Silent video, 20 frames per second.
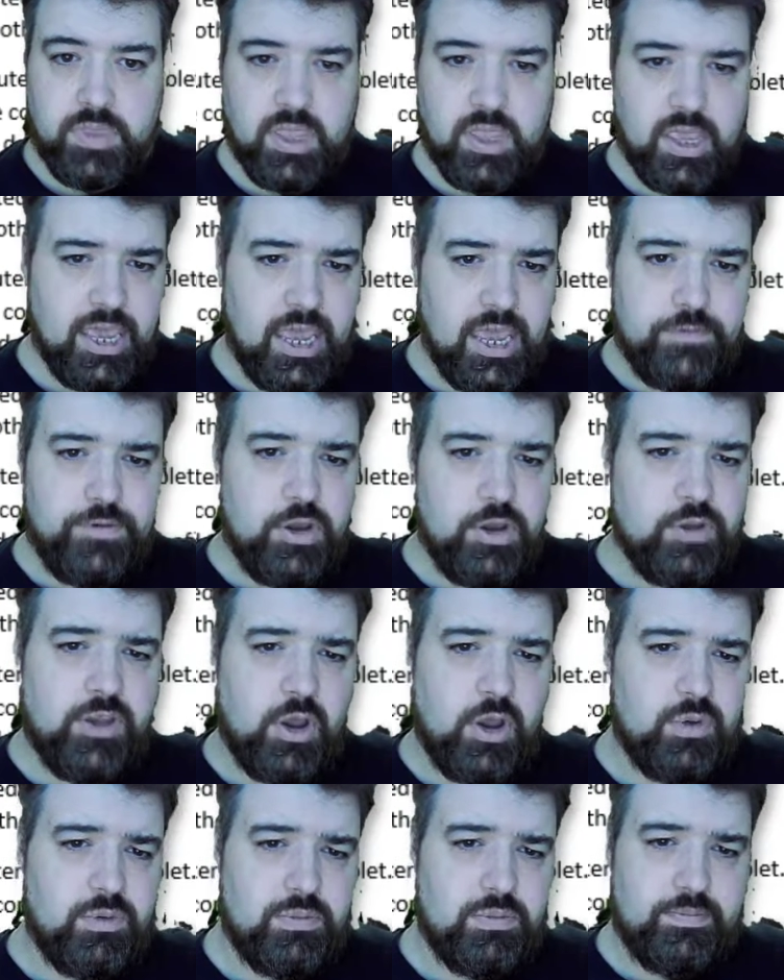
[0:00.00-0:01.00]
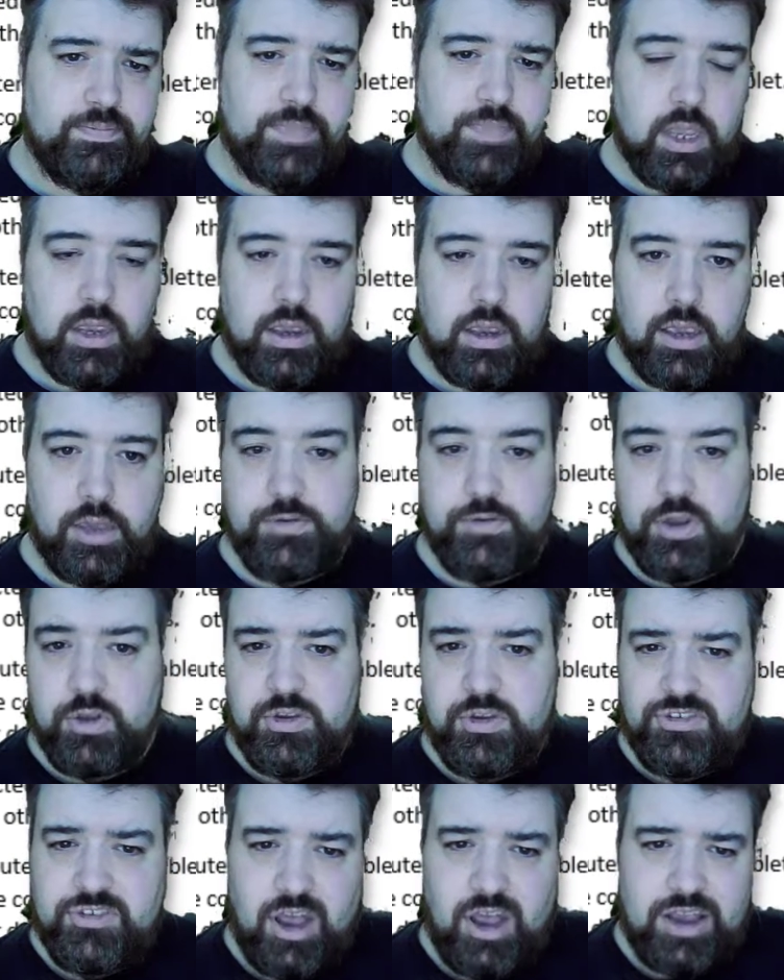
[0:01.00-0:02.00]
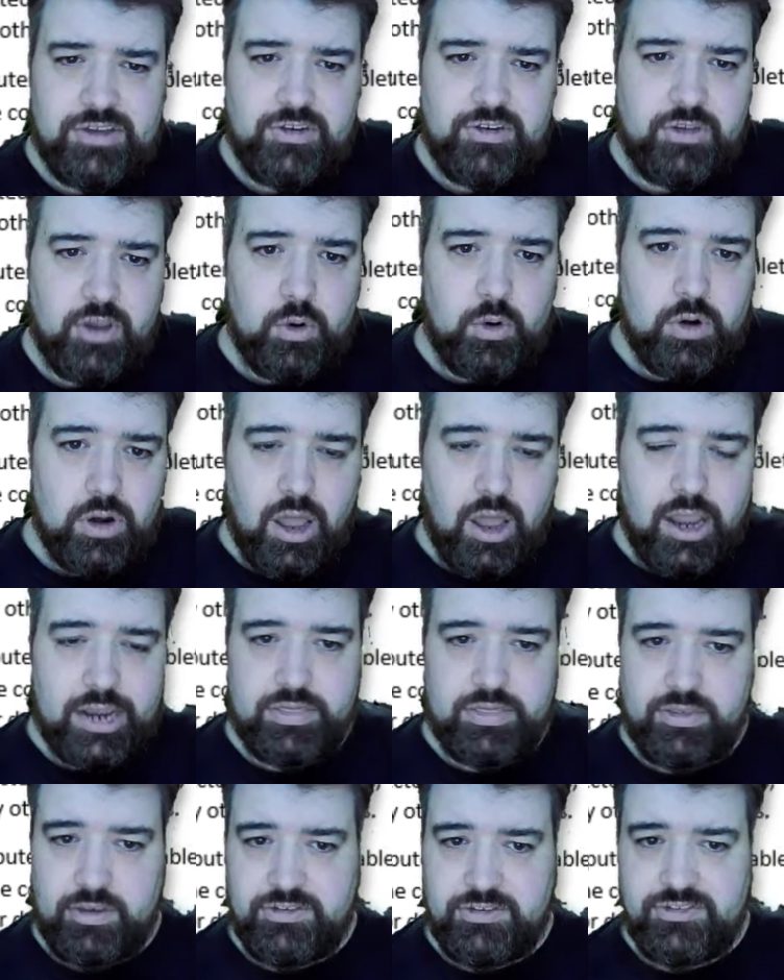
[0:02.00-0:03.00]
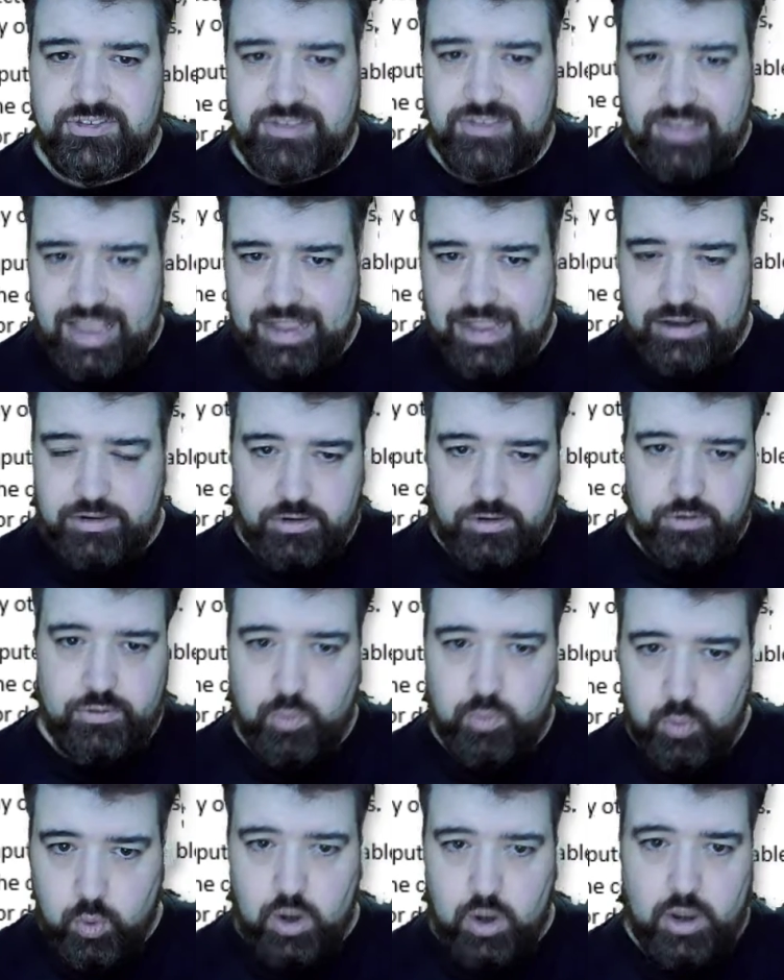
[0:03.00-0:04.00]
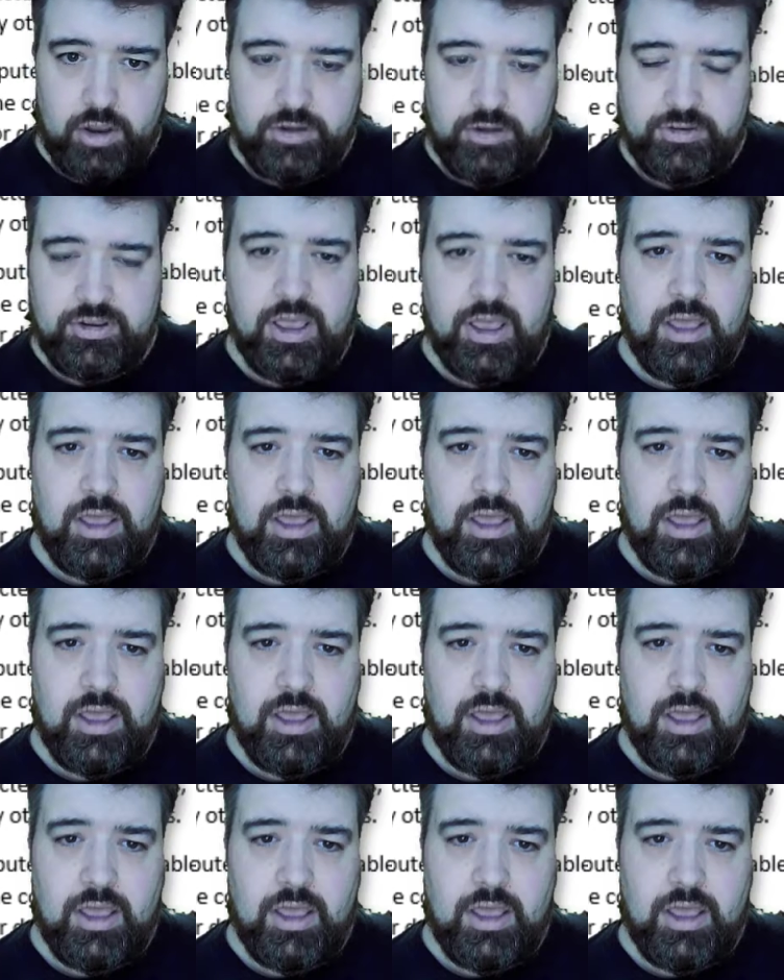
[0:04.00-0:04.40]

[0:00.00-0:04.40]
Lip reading: If you decide you don't like this standard Word